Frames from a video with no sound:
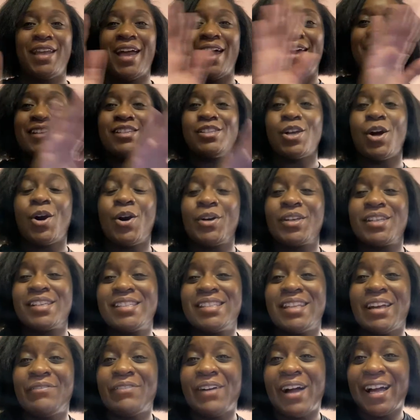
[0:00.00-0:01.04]
is all the
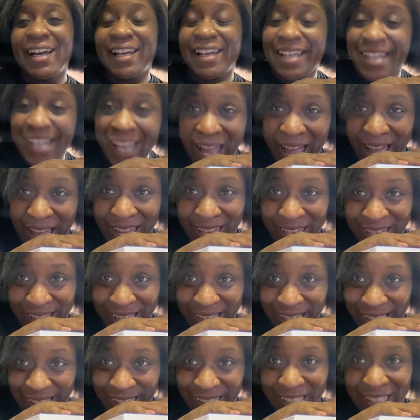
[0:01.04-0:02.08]
stuff I got,
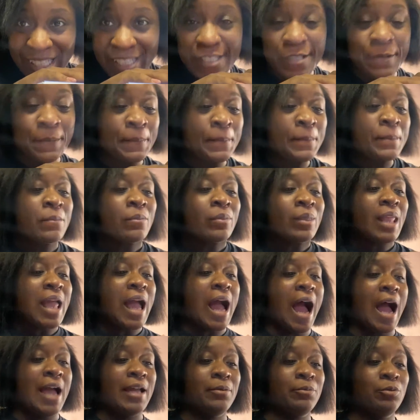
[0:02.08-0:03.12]
guys.
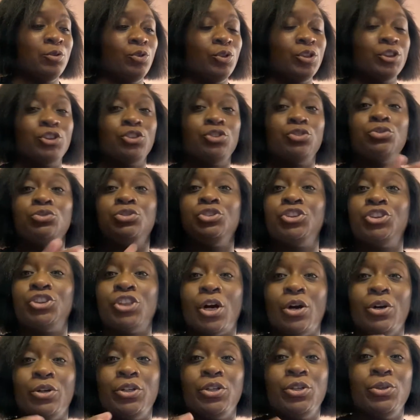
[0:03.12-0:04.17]
I am going to
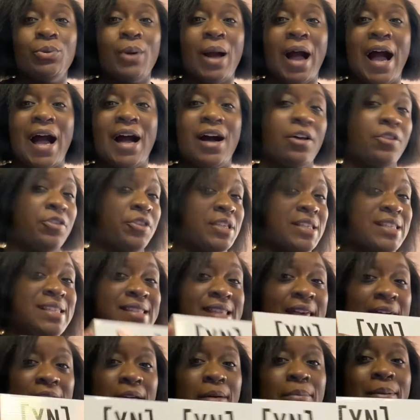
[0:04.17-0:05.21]
show you how the
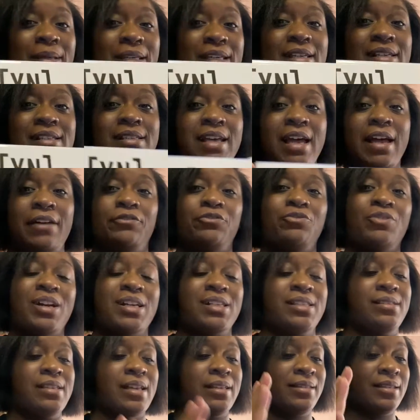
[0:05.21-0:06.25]
setup is after I
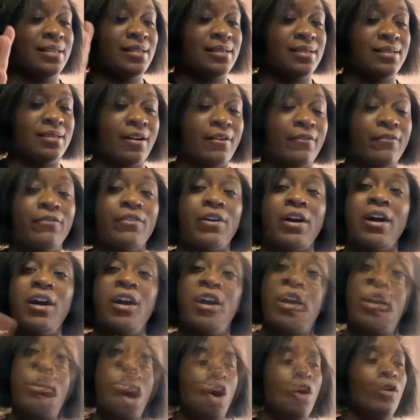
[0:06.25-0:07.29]
set this stuff
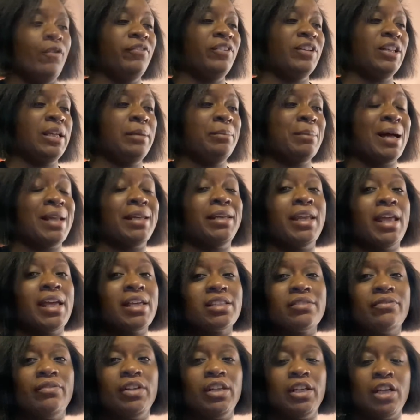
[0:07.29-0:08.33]
up. Hopefully my
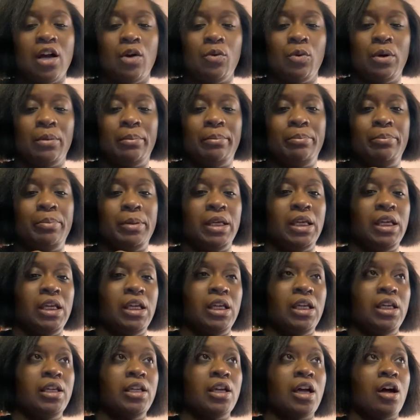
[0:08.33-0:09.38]
next video will
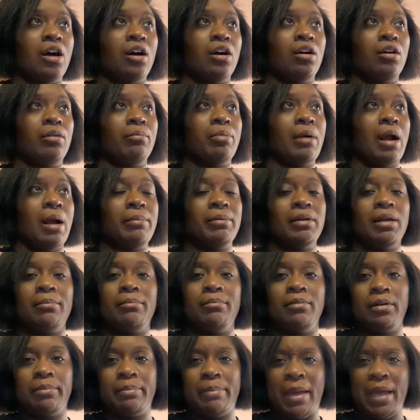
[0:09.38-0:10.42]
be probably a
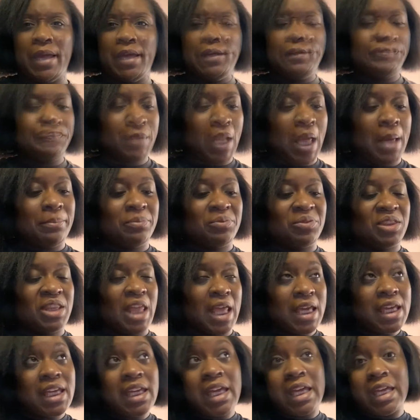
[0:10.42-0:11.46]
mukbang. I'm
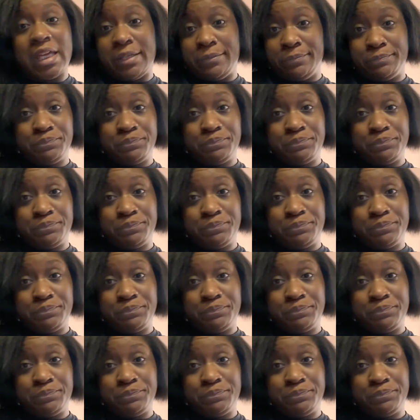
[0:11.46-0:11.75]
thinking